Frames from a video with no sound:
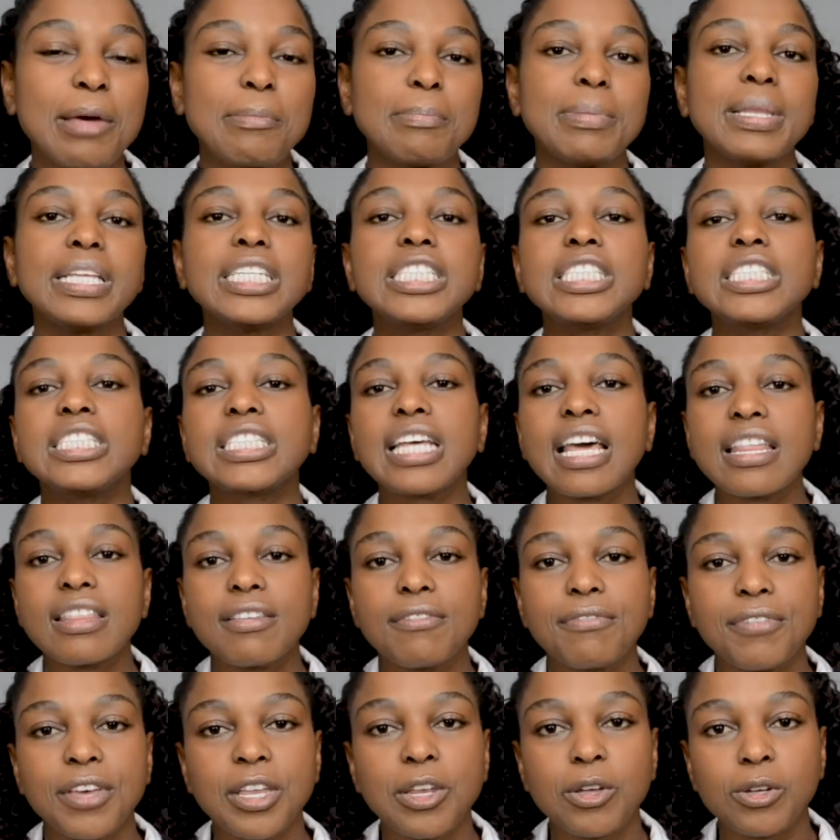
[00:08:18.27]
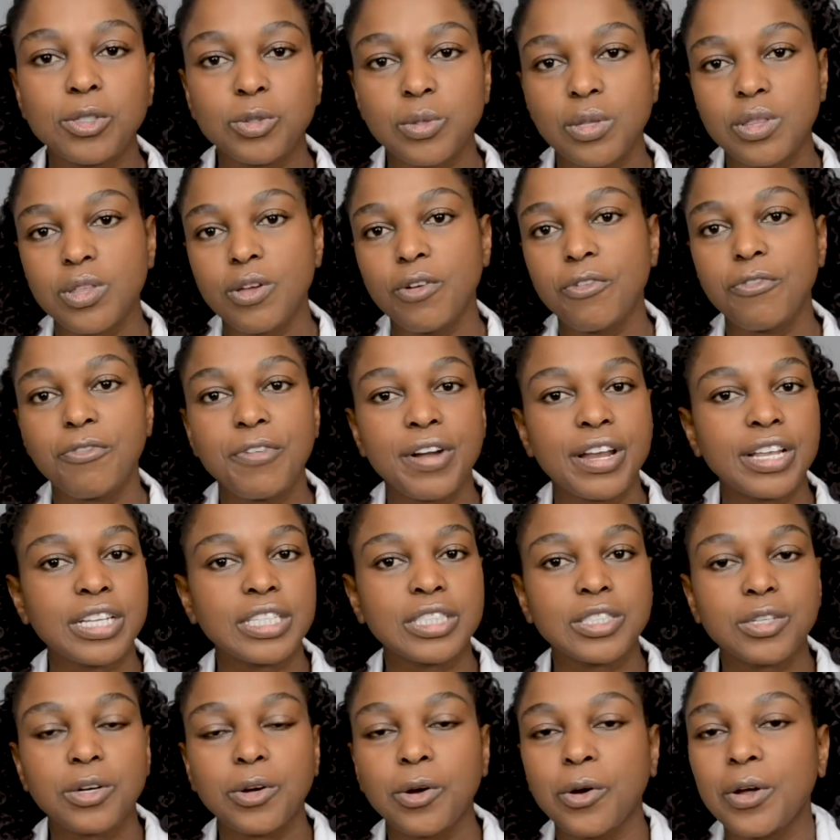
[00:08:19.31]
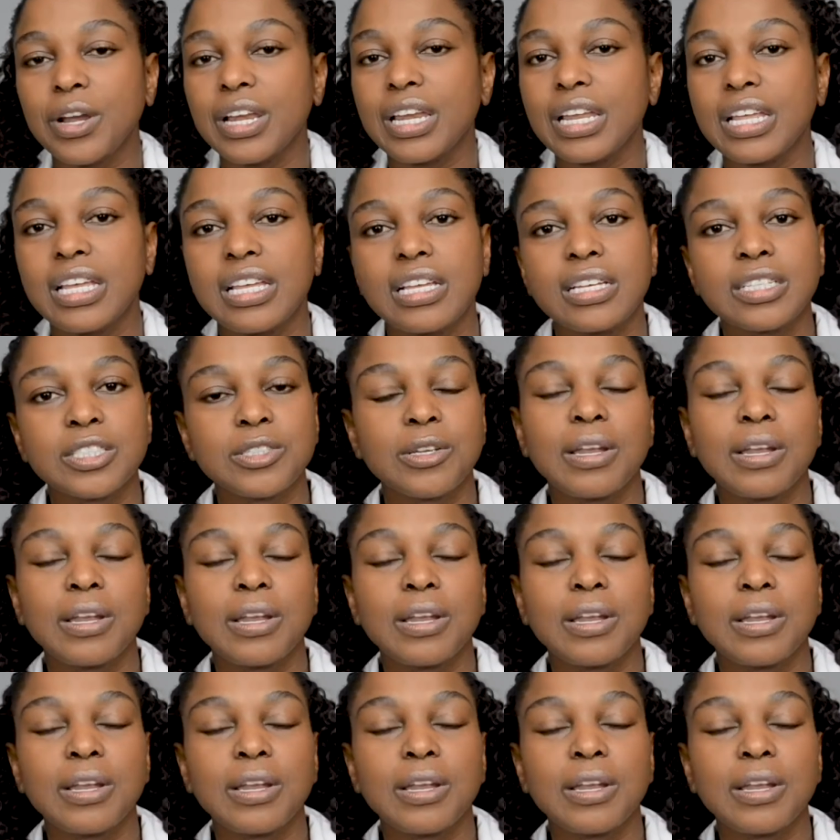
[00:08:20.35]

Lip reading: Please share the videos with your friends, your colleagues,